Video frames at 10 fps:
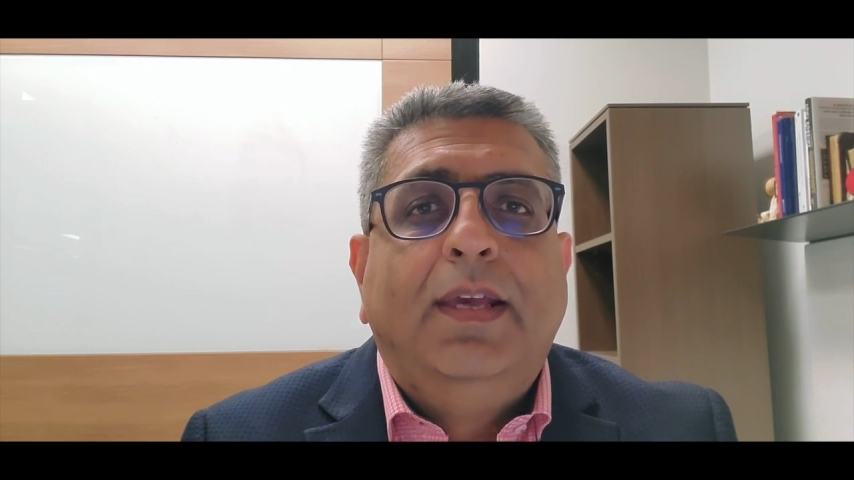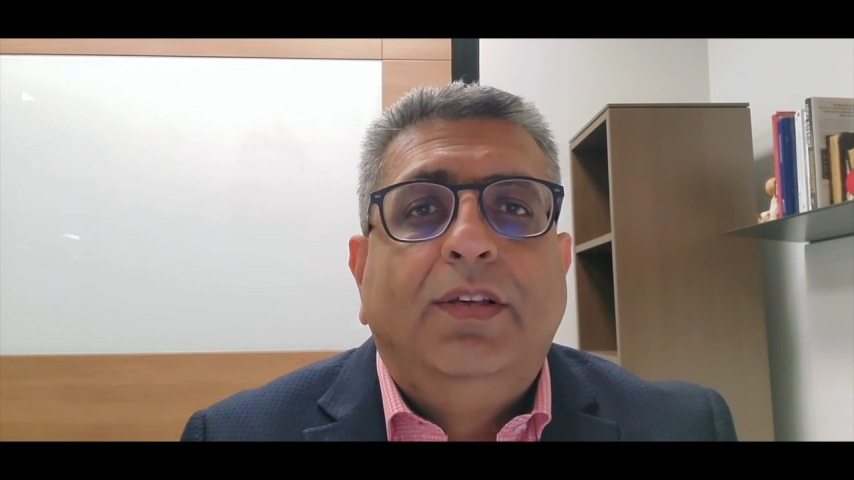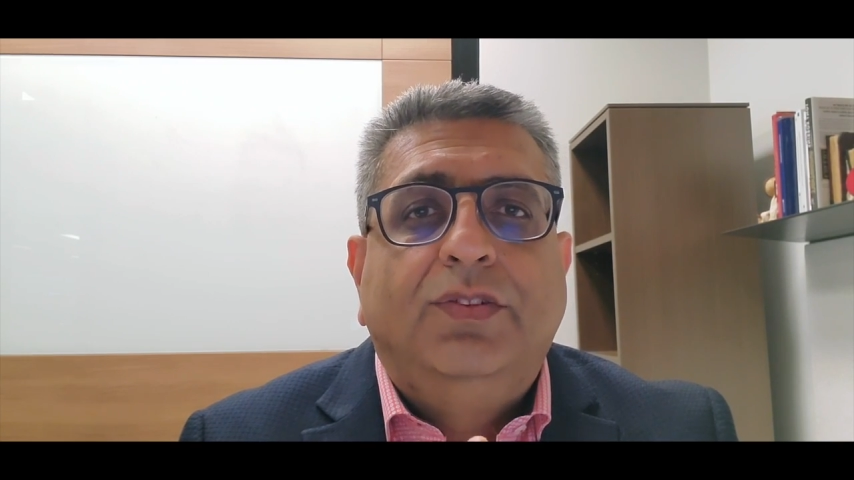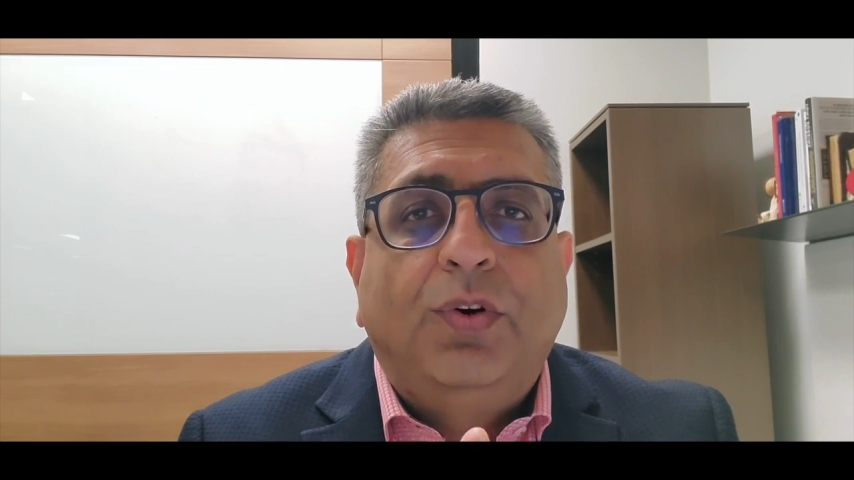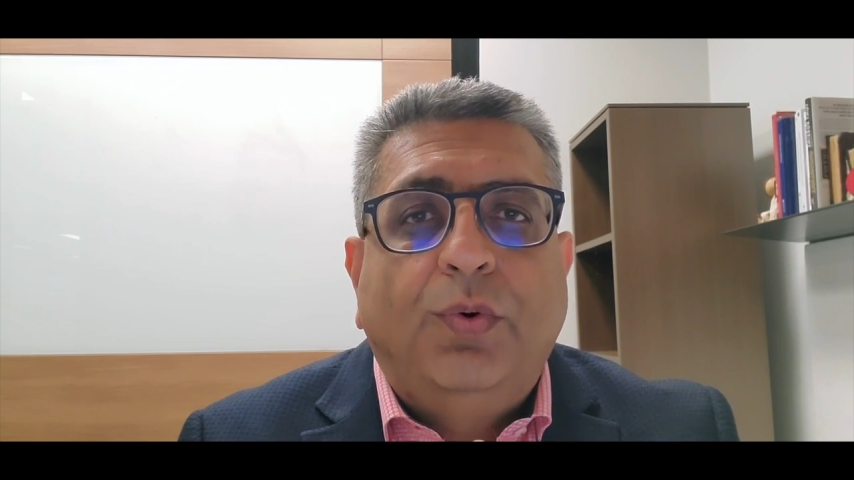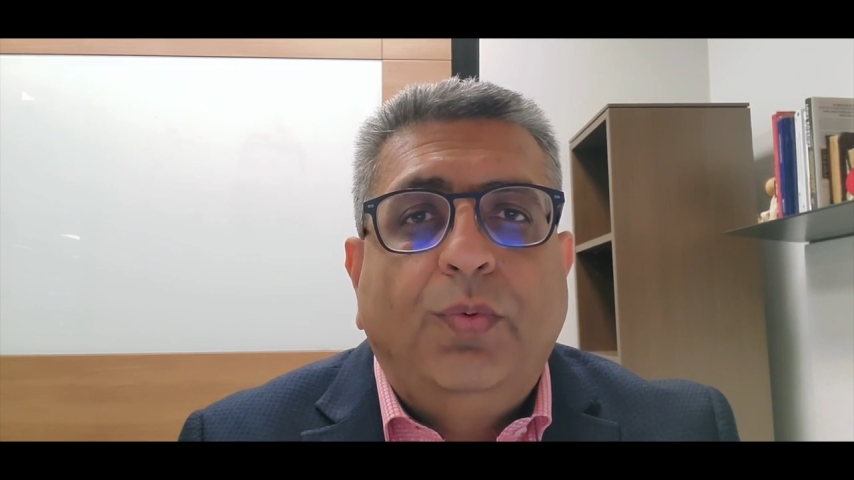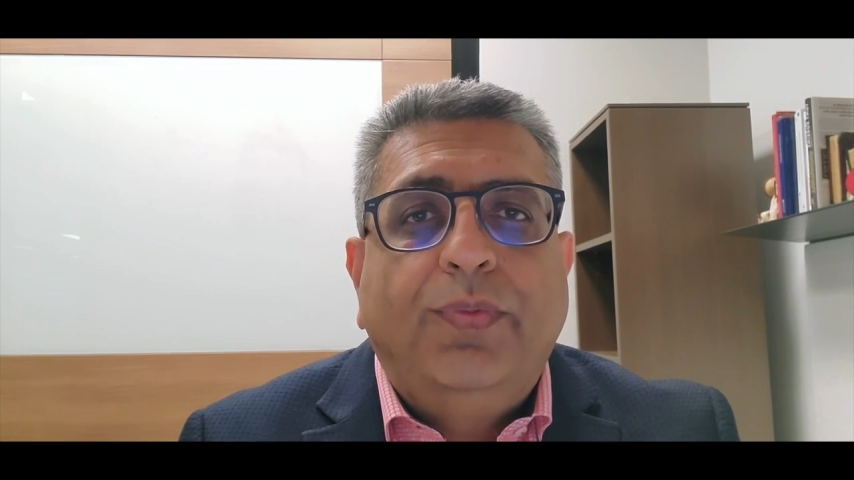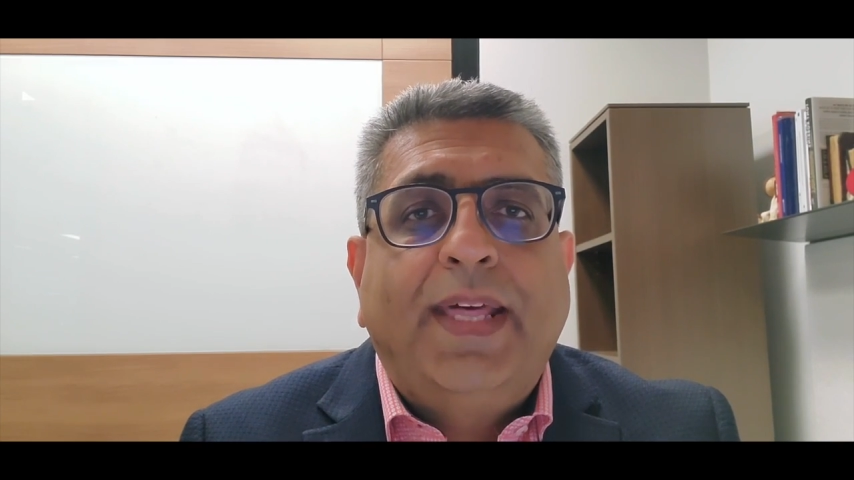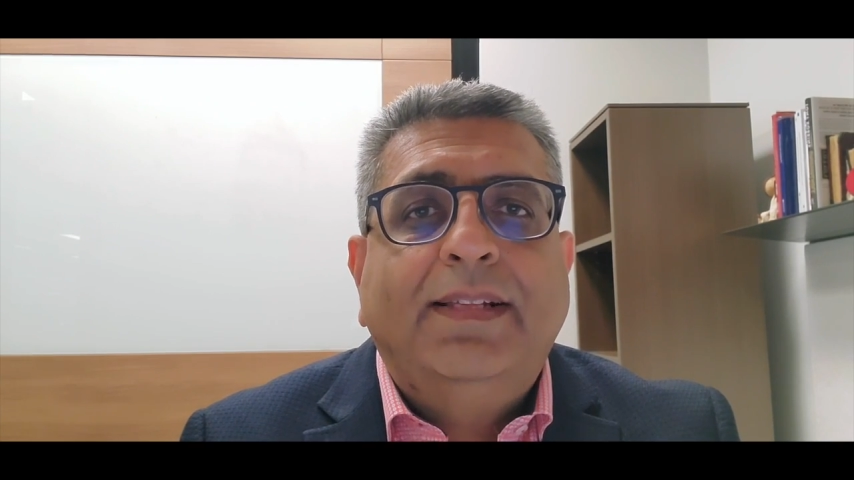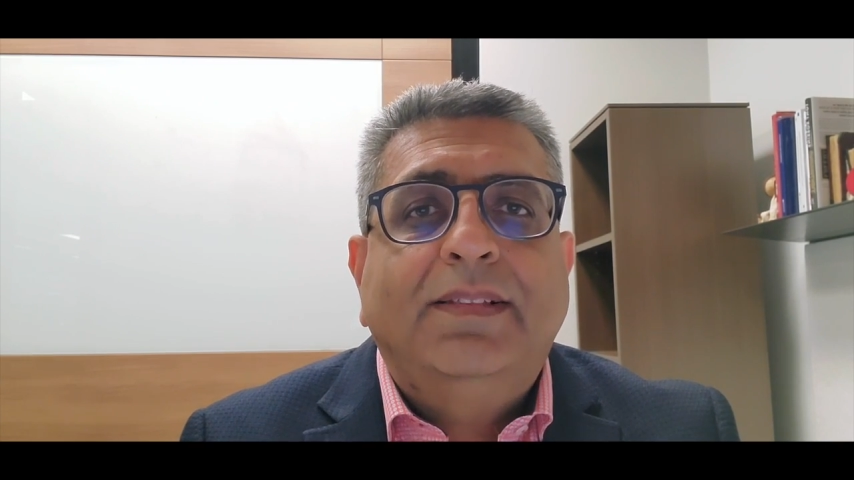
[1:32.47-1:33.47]
So
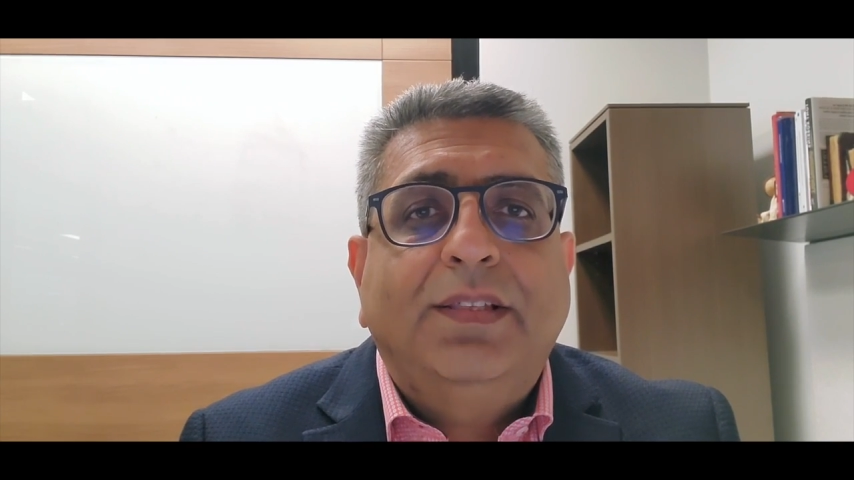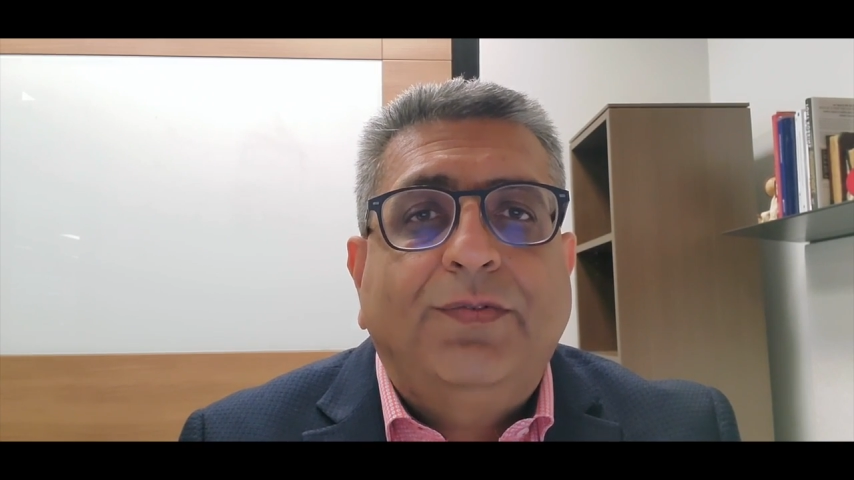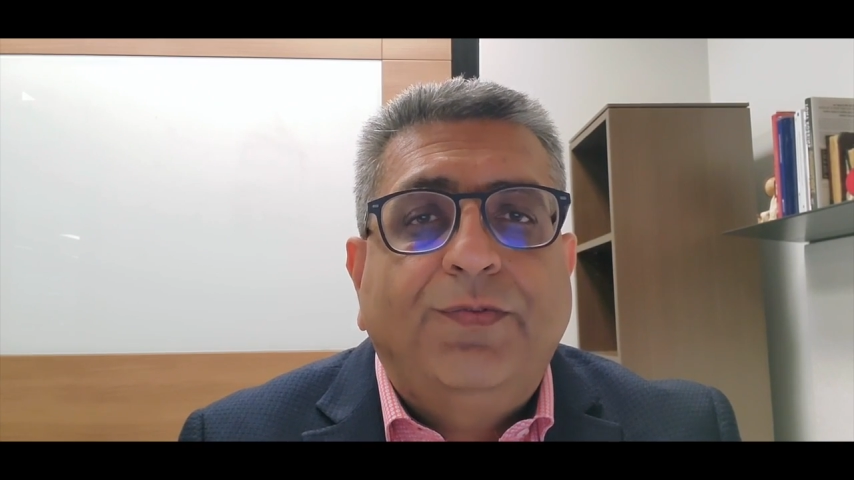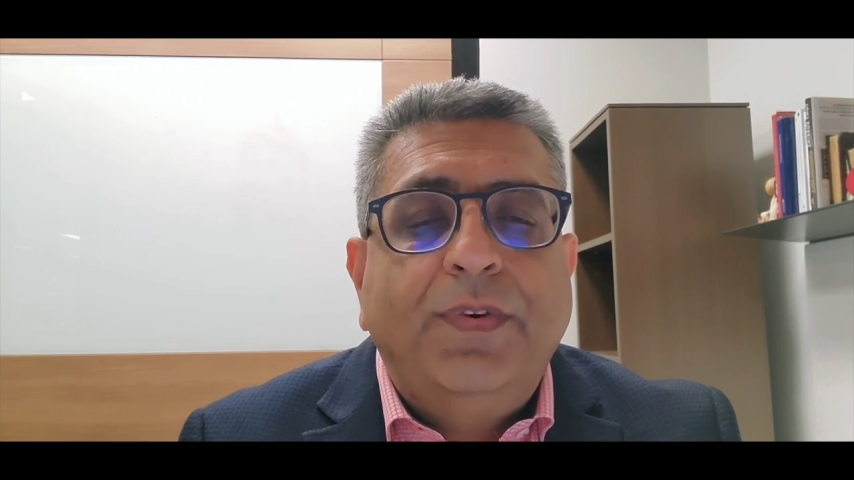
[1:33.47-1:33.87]
that's the